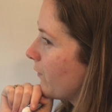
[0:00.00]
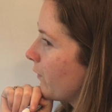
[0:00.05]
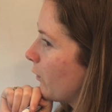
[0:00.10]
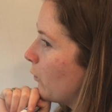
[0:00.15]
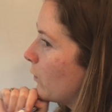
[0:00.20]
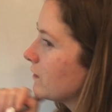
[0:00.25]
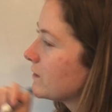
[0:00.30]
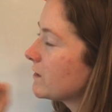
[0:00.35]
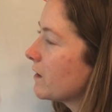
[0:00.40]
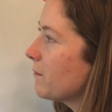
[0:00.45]

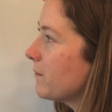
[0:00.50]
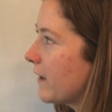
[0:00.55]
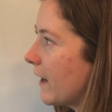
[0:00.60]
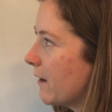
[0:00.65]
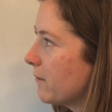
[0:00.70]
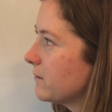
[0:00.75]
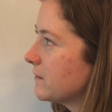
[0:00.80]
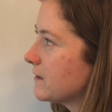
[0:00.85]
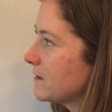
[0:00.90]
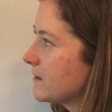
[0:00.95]
well,
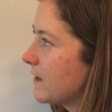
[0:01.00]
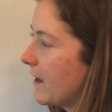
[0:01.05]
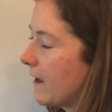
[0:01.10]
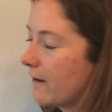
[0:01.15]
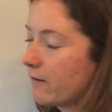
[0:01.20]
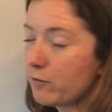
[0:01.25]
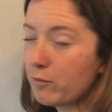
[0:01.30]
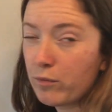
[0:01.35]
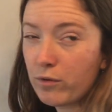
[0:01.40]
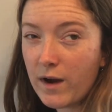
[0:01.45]
sometimes they
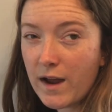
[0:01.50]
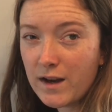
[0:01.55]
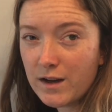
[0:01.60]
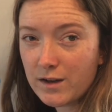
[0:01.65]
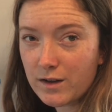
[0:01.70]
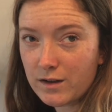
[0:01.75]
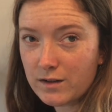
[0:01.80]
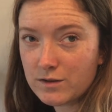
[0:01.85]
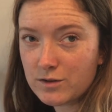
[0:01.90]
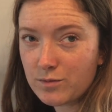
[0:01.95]
have
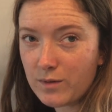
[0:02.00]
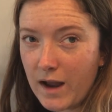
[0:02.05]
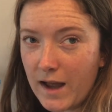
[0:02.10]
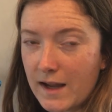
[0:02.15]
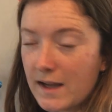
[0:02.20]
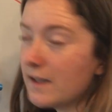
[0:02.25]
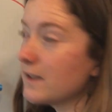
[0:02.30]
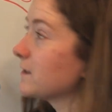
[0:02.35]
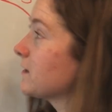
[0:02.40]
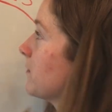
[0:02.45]
predators,
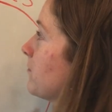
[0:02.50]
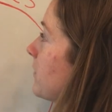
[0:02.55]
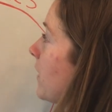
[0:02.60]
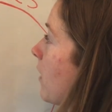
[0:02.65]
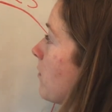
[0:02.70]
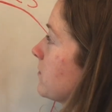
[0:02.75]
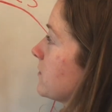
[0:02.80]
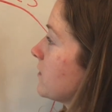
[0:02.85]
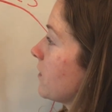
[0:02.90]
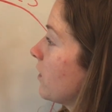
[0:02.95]
right?
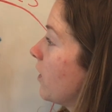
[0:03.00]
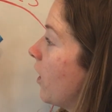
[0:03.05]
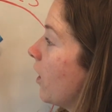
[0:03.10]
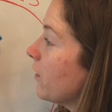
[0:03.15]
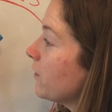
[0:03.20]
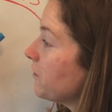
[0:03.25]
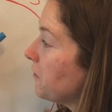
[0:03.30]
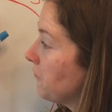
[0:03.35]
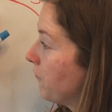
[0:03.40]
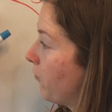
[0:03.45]
Sometimes the
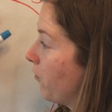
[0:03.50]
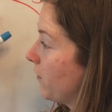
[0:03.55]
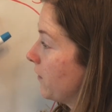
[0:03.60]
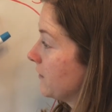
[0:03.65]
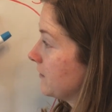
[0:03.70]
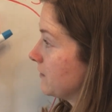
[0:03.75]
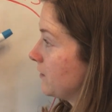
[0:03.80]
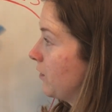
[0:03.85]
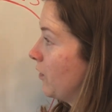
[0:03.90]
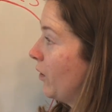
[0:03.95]

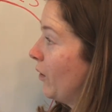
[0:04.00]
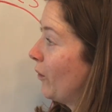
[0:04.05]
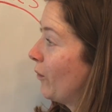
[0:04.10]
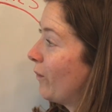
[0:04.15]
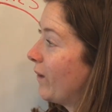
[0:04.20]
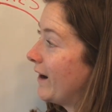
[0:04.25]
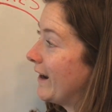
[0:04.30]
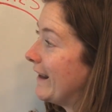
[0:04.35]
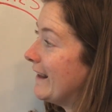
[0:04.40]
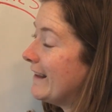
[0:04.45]
carnivores
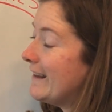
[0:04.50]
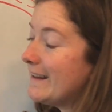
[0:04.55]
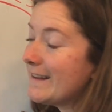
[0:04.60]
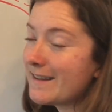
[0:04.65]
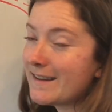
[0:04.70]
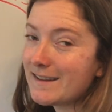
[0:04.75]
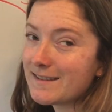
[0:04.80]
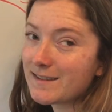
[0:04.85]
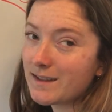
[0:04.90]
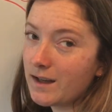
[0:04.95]
want to eat
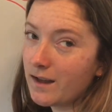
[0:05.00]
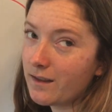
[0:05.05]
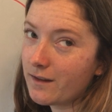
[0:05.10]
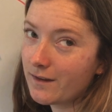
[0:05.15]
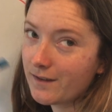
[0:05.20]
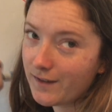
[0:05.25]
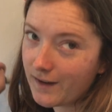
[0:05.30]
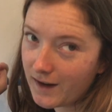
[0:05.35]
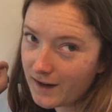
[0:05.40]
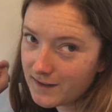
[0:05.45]
these other
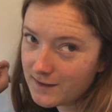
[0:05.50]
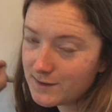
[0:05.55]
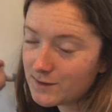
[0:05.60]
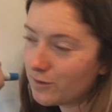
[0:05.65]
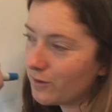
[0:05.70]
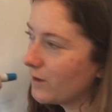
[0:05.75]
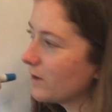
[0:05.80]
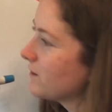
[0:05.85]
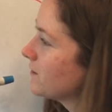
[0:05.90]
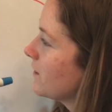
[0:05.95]

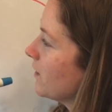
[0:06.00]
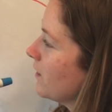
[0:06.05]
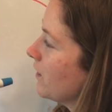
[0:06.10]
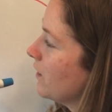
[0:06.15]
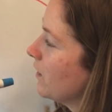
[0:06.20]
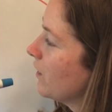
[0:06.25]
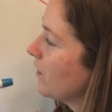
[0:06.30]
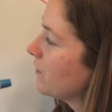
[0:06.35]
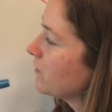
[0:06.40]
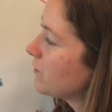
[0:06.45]
dinosaurs.
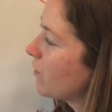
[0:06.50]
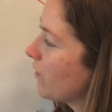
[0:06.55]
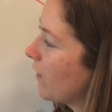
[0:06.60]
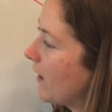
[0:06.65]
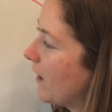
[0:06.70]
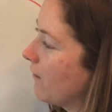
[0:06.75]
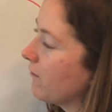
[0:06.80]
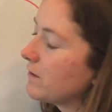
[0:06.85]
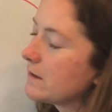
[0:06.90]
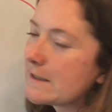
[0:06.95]
So they
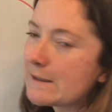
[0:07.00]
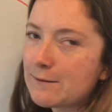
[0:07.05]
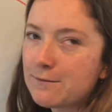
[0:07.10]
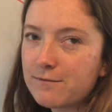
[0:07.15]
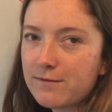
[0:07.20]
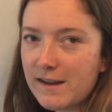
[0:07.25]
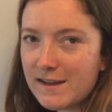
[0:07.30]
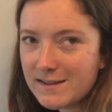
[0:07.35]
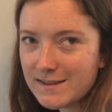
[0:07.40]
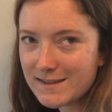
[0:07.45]
have
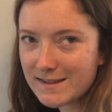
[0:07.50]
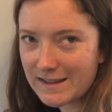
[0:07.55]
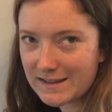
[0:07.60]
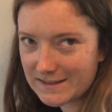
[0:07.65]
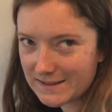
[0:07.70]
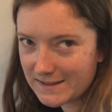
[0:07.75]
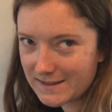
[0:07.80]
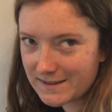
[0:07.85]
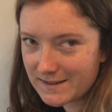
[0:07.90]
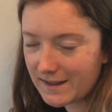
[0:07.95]

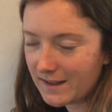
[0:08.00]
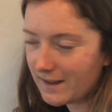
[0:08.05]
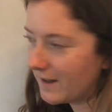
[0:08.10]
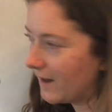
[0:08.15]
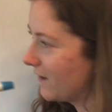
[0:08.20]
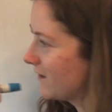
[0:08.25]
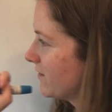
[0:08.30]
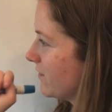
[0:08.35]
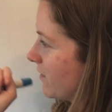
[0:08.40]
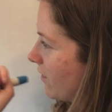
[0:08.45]
defenses
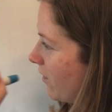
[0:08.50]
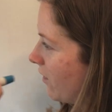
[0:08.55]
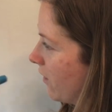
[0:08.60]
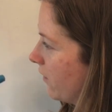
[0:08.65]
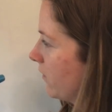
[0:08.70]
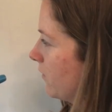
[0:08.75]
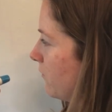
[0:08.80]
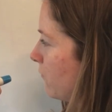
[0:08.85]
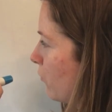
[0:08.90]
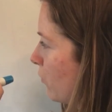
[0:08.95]
against the
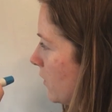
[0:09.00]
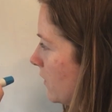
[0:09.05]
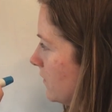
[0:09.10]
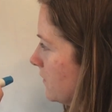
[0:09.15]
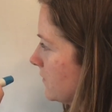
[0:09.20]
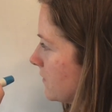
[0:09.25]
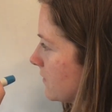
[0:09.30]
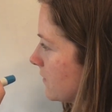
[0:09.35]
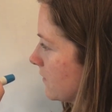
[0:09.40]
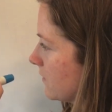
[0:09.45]

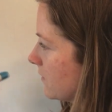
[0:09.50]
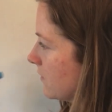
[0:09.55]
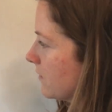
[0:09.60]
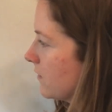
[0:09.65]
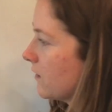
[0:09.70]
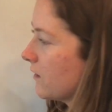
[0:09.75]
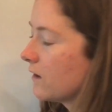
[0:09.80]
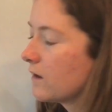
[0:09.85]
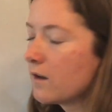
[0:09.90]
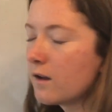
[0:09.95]
carnivores.
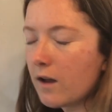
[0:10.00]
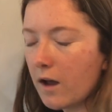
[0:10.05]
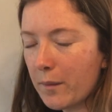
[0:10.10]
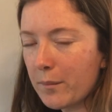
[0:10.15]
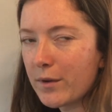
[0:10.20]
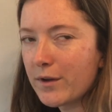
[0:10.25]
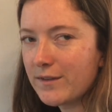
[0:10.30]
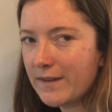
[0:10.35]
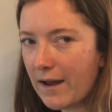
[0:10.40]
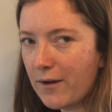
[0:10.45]
I'll
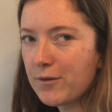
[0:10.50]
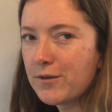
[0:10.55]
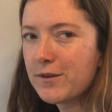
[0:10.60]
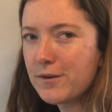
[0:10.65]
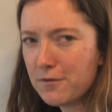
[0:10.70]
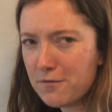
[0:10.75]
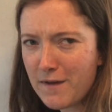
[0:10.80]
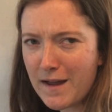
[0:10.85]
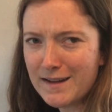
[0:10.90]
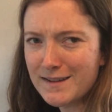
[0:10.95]
put down
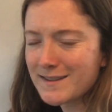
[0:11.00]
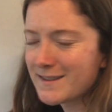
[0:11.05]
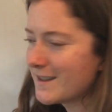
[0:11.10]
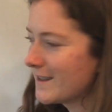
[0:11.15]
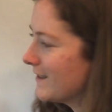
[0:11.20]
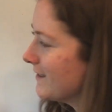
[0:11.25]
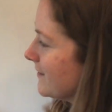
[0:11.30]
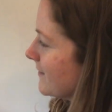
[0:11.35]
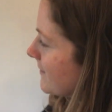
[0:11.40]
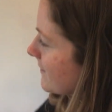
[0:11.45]

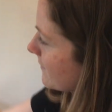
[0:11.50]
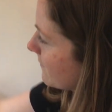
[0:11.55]
defenses.